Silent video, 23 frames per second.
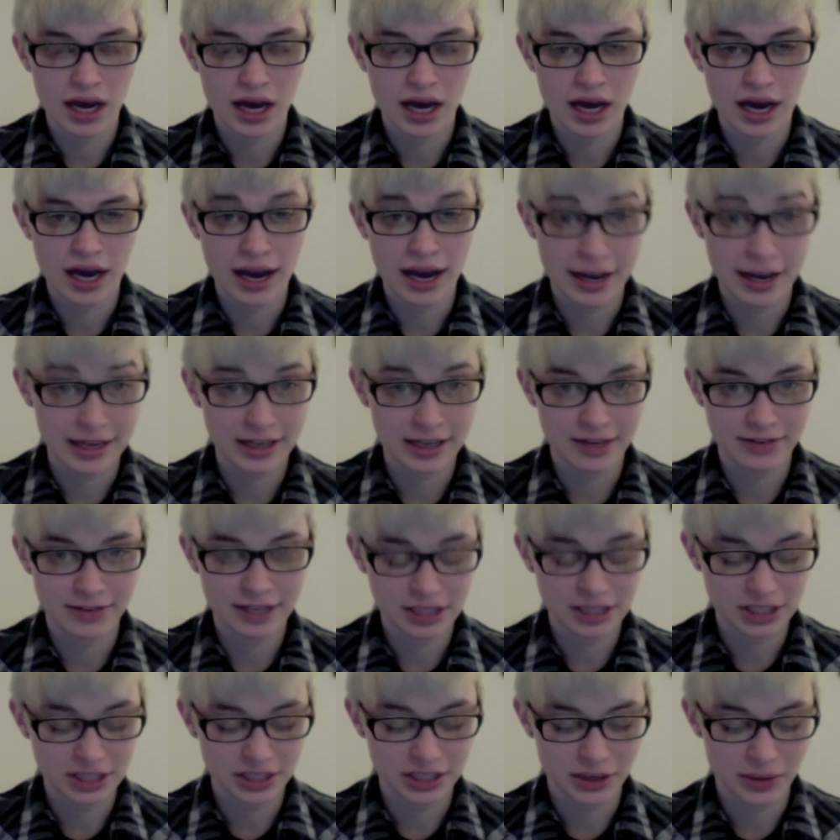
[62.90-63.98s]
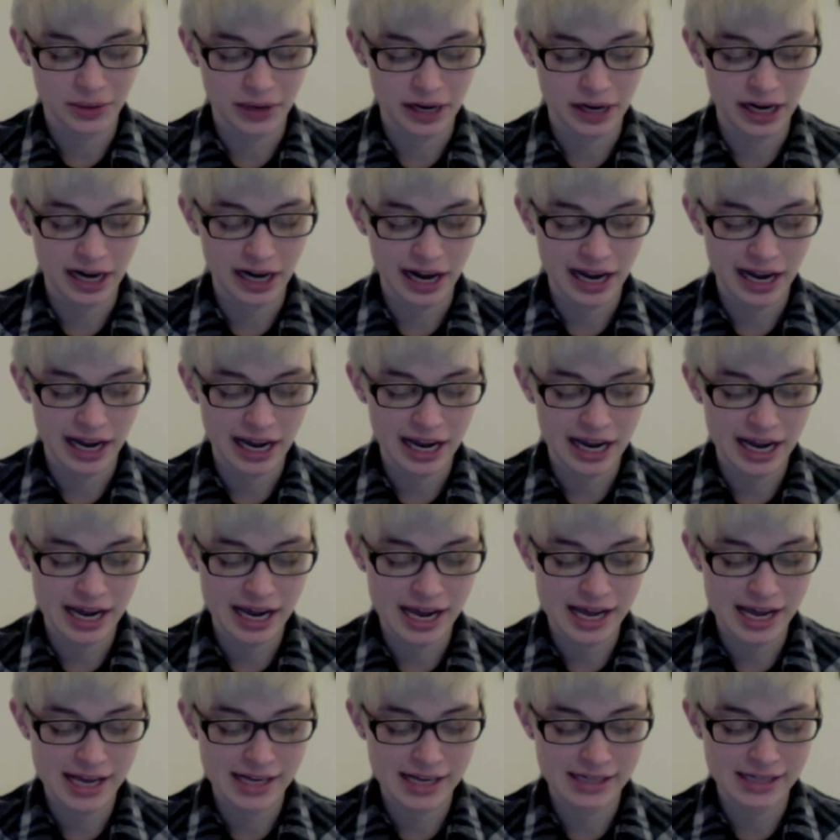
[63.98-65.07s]
I identify as genderqueer,
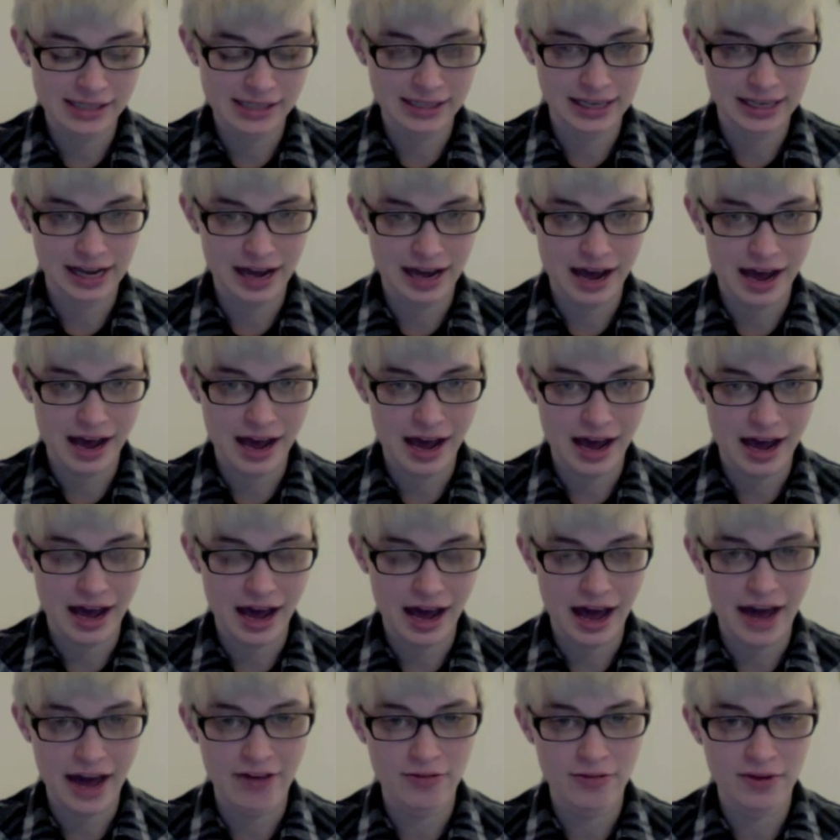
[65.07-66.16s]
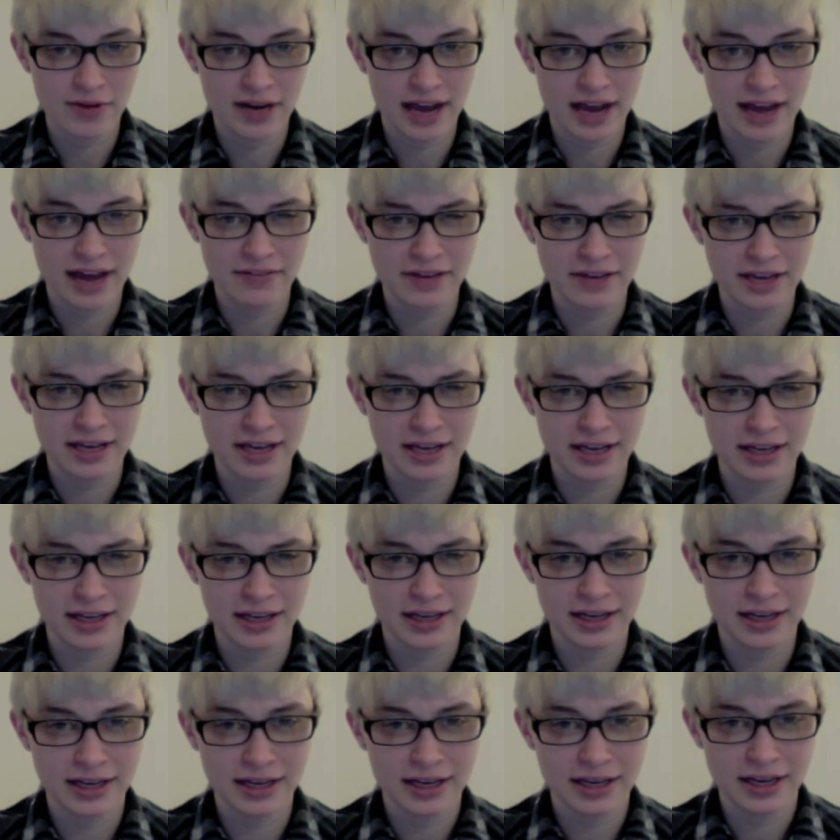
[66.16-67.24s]
and I've been having
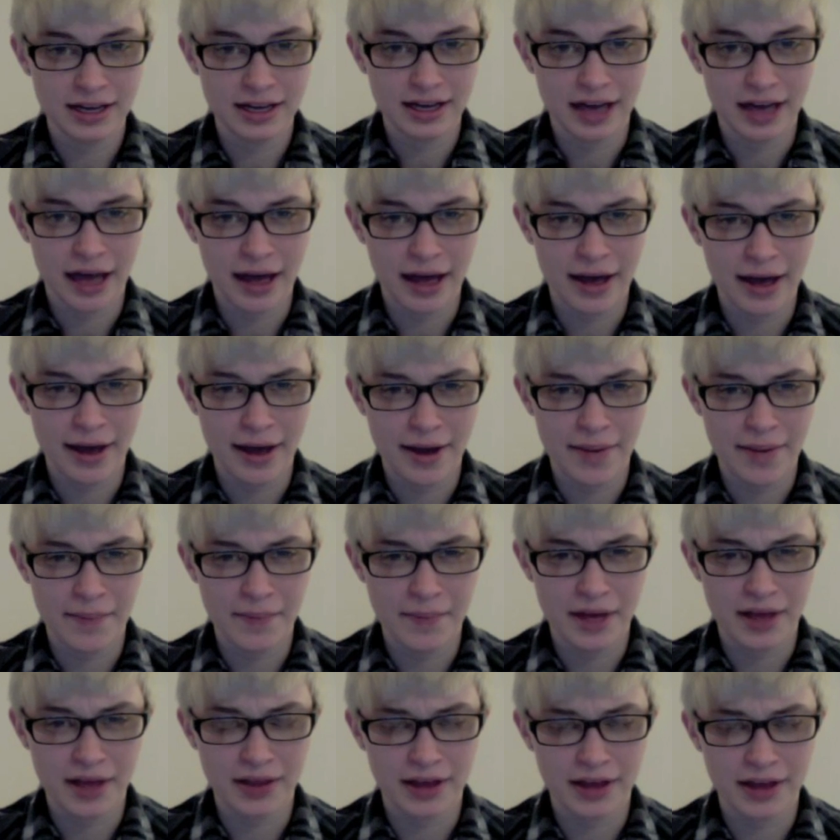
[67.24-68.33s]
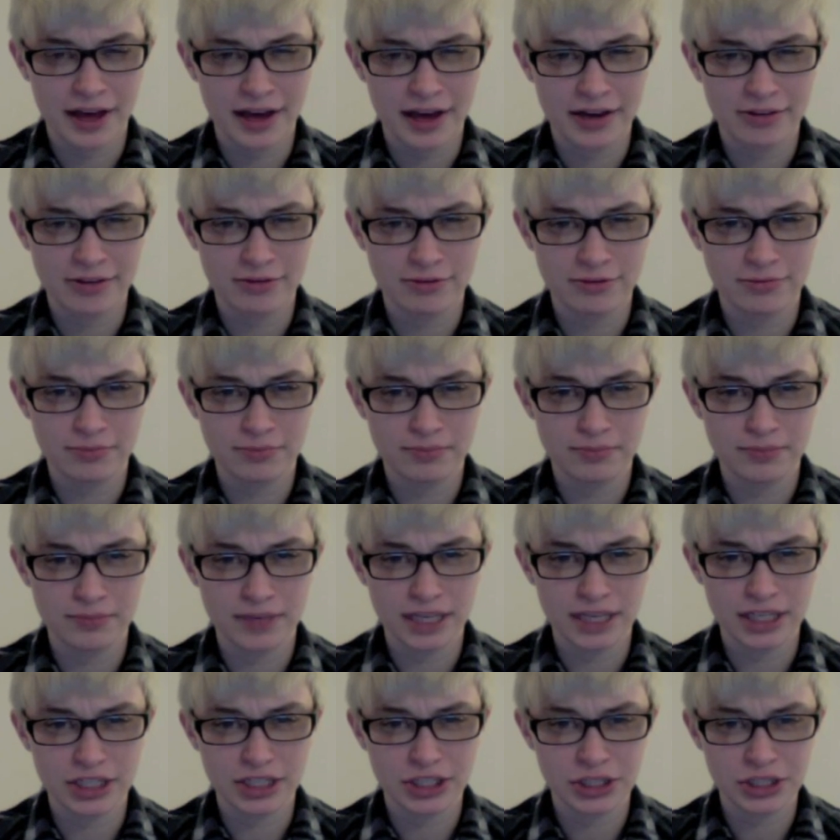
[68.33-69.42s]
a lot of
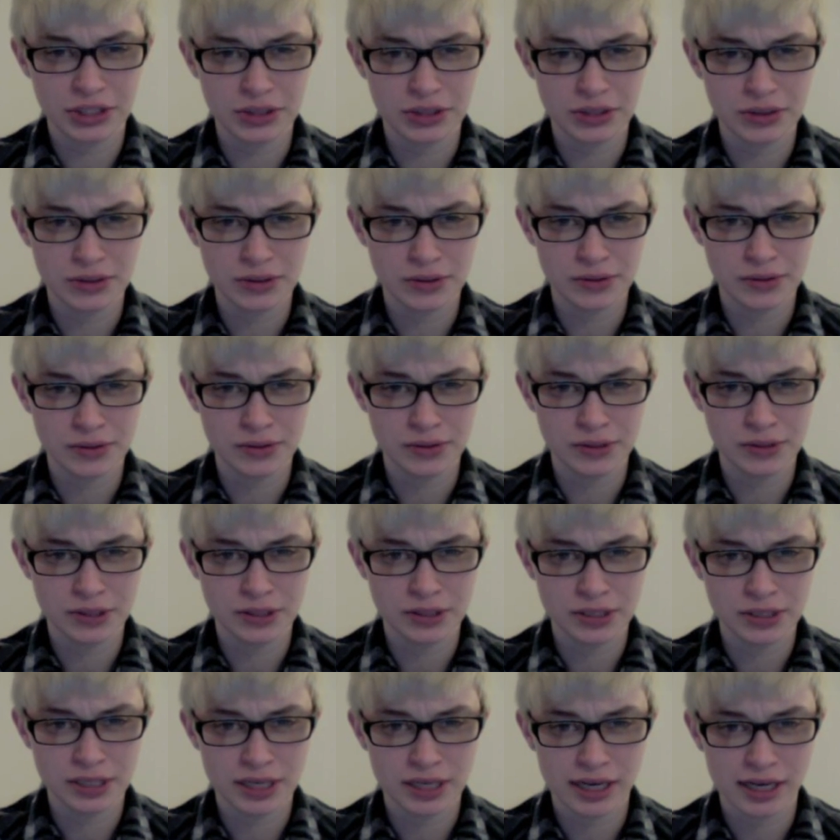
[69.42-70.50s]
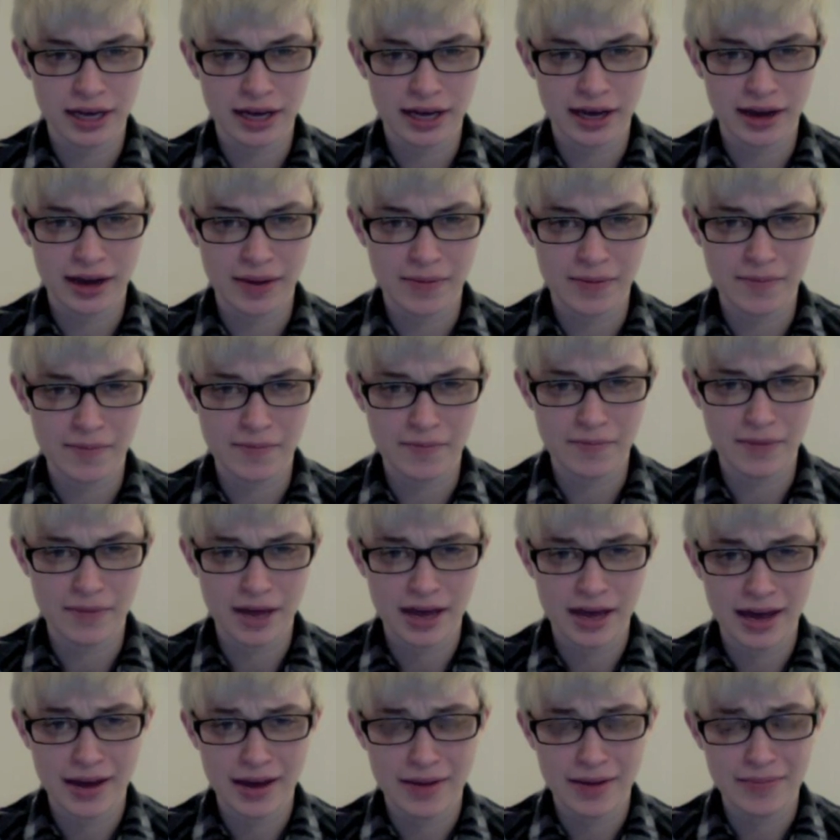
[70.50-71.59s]
issues
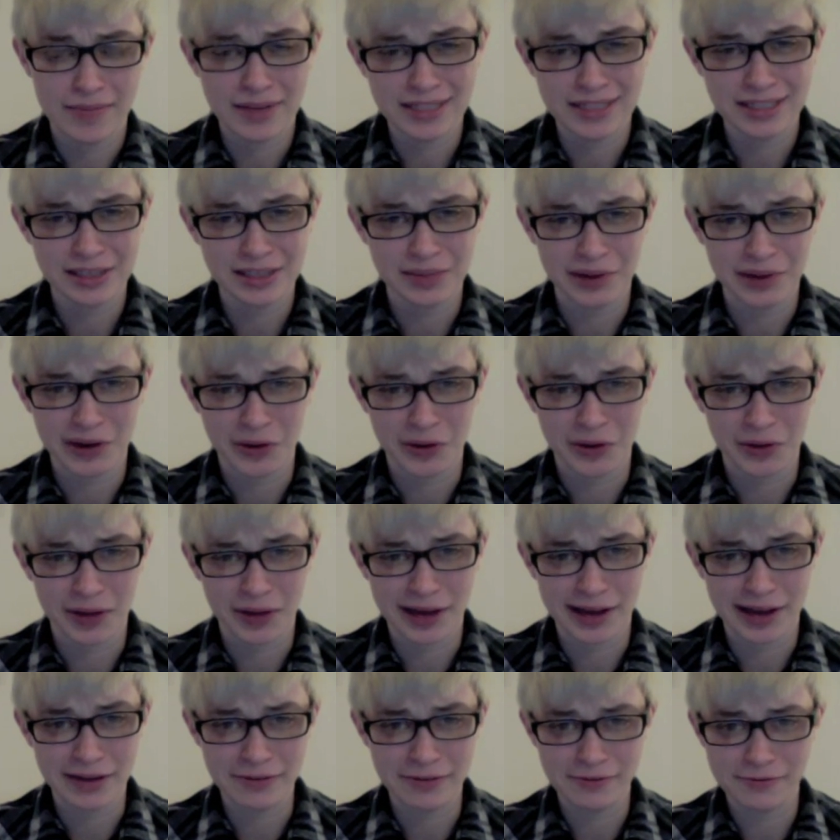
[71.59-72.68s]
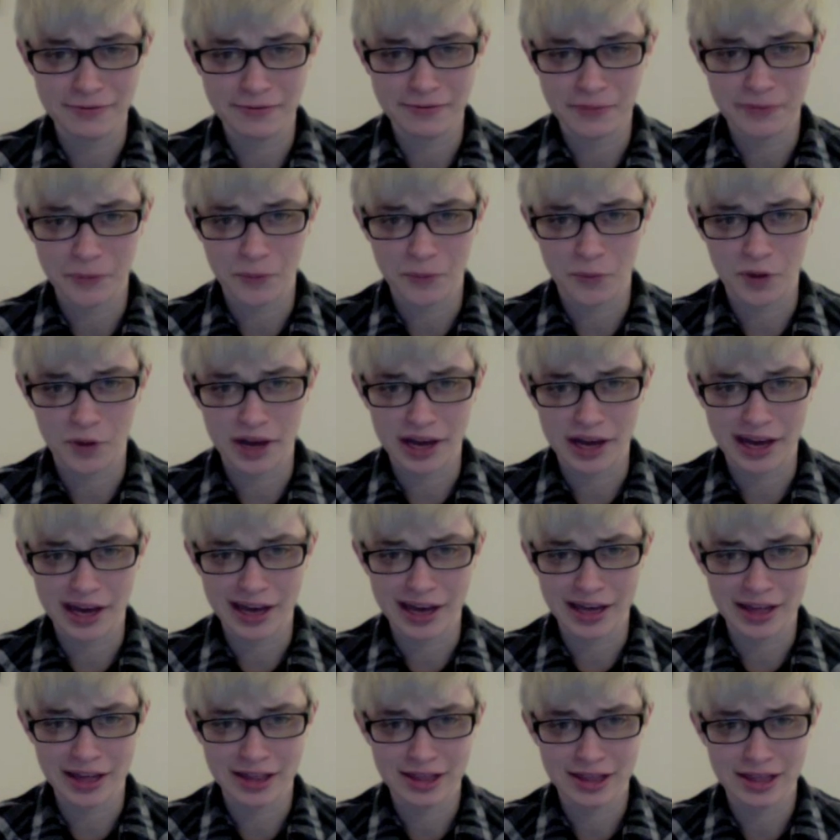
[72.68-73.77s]
basically my whole life
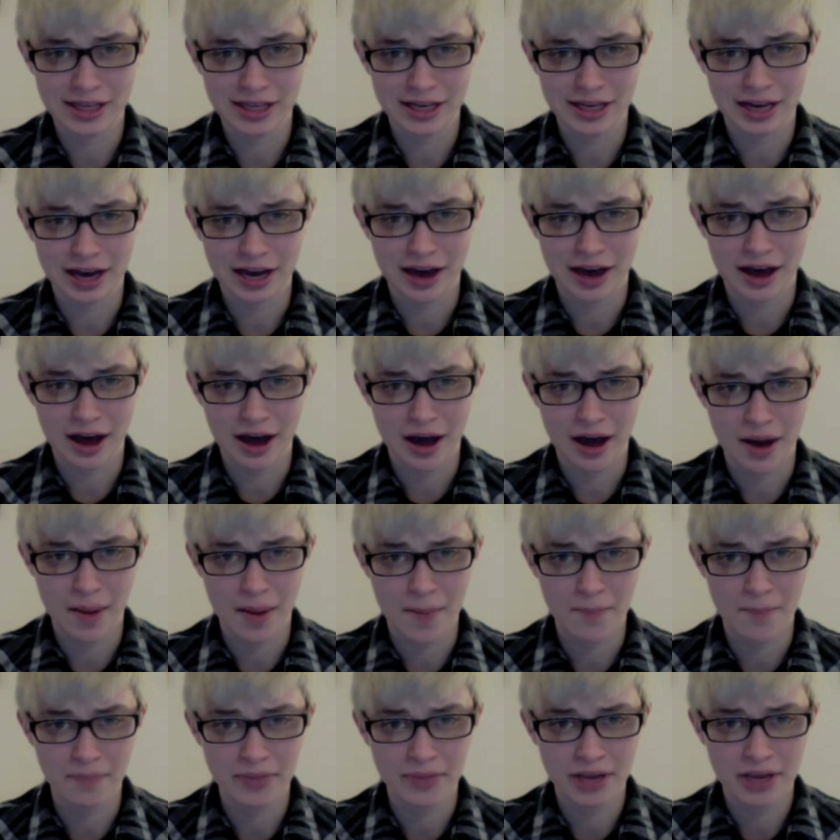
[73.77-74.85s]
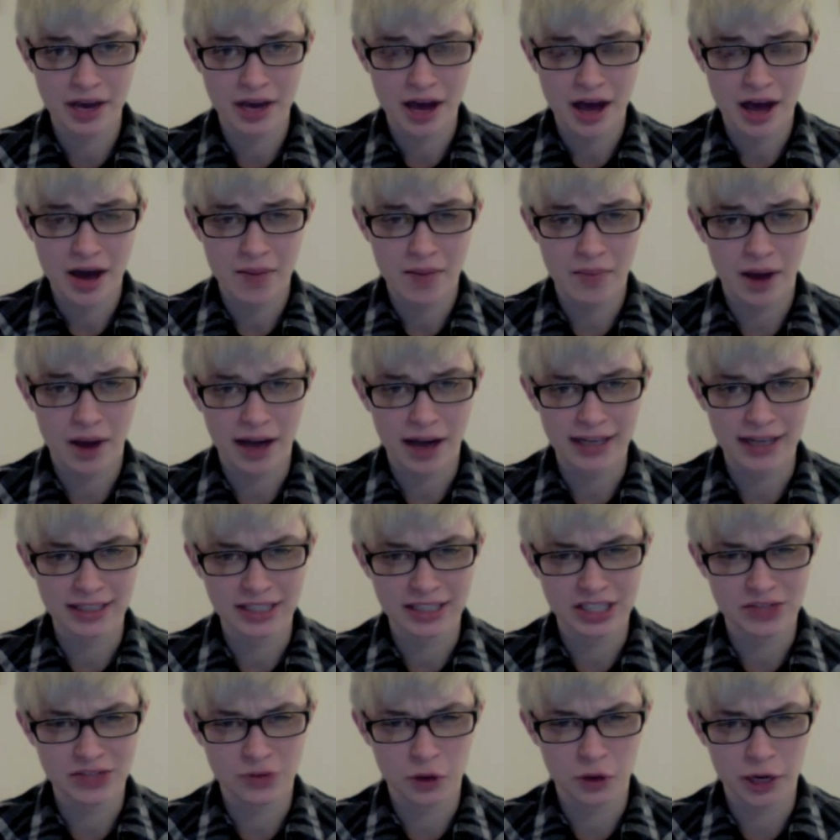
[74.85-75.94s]
with um, body
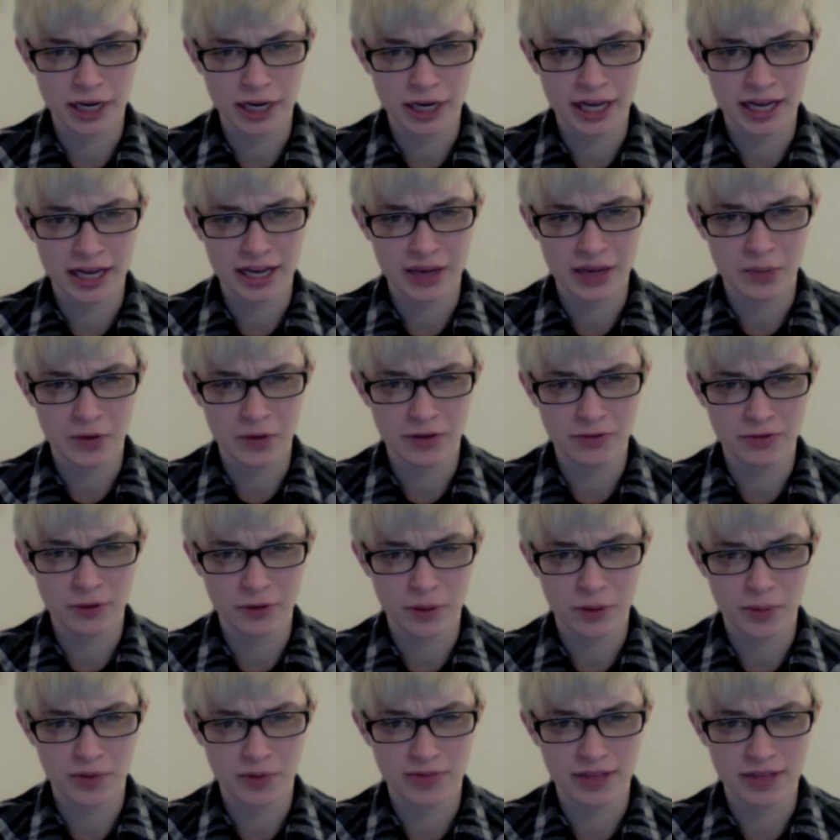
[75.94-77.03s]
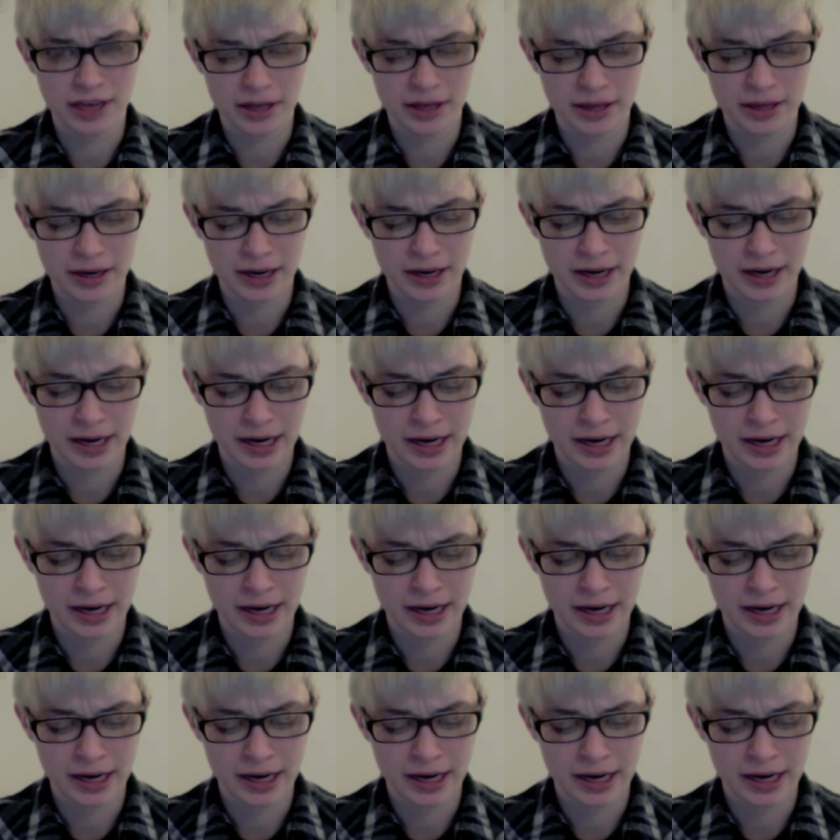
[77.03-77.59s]
dysphoria in one form or the other.